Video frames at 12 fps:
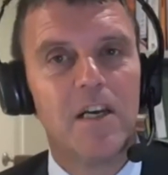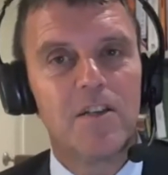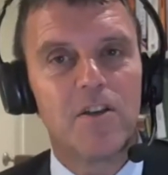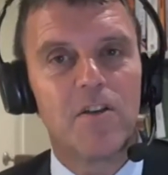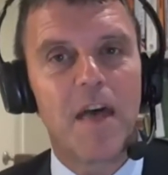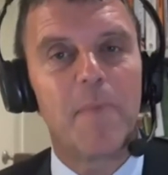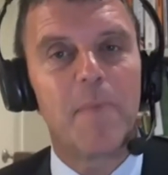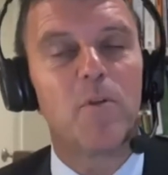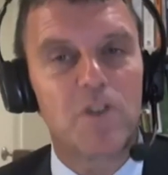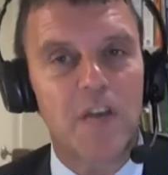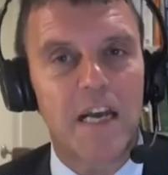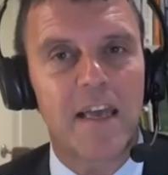So them all
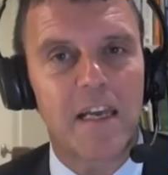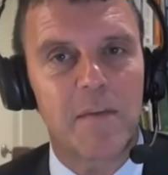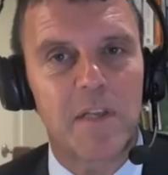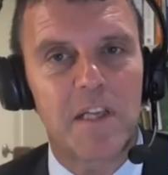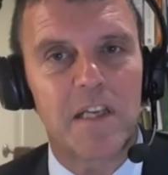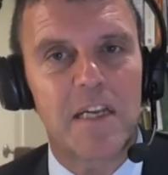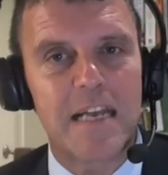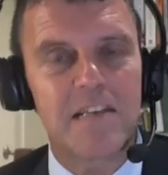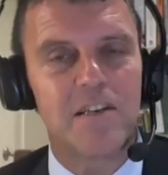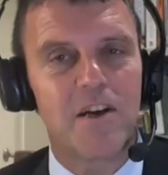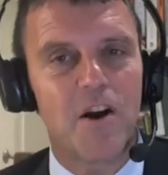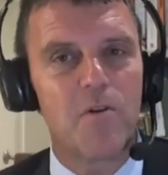saying they're committed to net
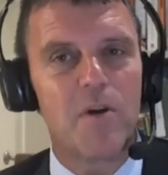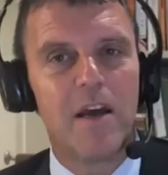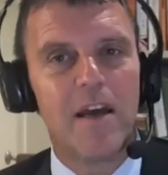zero